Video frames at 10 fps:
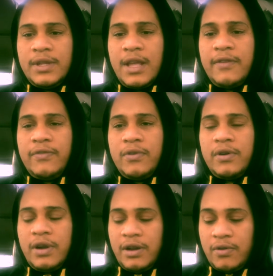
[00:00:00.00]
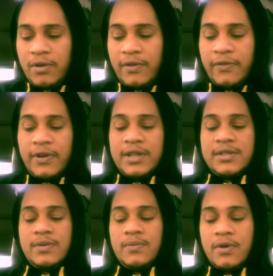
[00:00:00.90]
And in order for
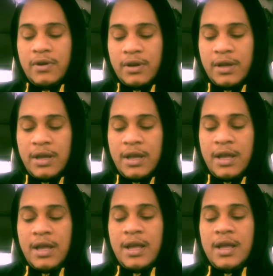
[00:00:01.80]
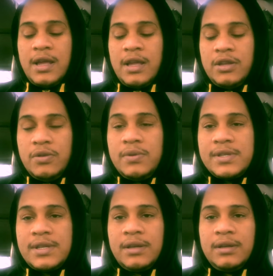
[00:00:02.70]
this to work in
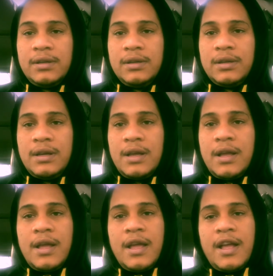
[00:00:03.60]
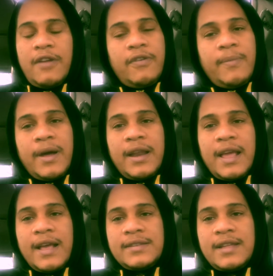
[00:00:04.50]
unison, everybody
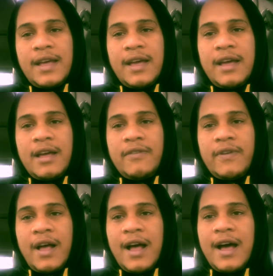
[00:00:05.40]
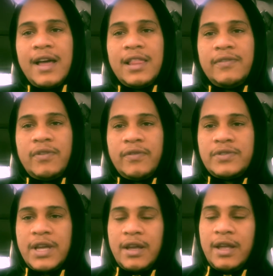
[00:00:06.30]
has to have a high level of
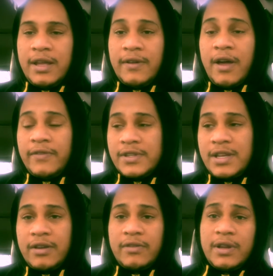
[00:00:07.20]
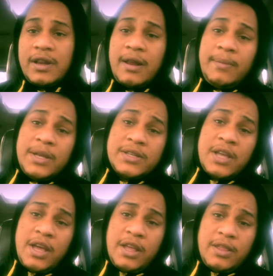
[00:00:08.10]
integrity. That means
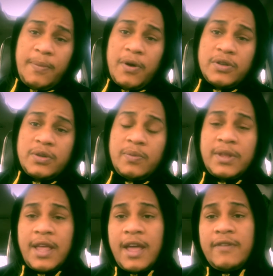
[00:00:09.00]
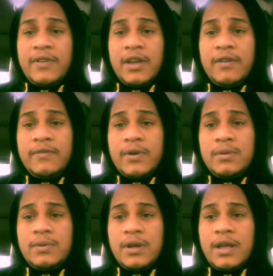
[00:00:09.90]
the person with the heavy upvote.